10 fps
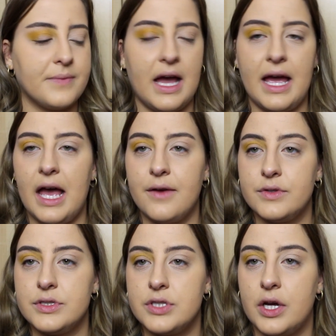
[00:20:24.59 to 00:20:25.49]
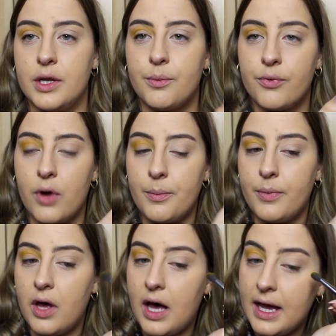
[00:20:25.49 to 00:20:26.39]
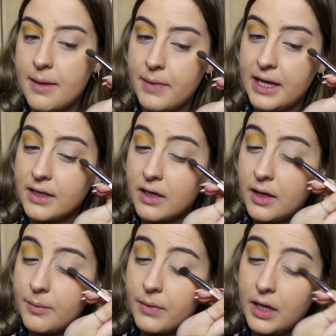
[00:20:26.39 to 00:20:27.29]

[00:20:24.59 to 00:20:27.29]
I haven't done a proper eye makeup